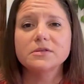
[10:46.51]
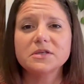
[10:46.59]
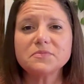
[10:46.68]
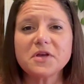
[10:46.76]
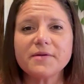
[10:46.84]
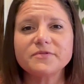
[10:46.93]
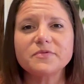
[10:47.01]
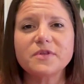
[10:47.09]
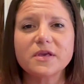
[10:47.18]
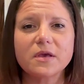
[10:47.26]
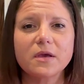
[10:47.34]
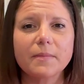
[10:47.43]
Sometimes when
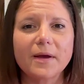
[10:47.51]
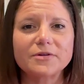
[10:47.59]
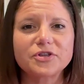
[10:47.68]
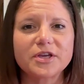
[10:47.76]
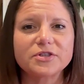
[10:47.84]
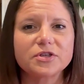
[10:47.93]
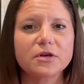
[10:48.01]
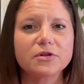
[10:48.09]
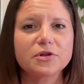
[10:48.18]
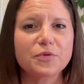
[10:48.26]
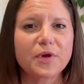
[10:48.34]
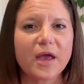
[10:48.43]
thinking about changing a
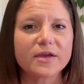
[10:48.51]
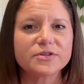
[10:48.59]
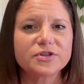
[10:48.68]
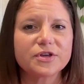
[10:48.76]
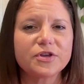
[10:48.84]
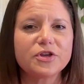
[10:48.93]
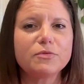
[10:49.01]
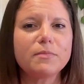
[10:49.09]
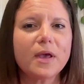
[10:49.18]
location, you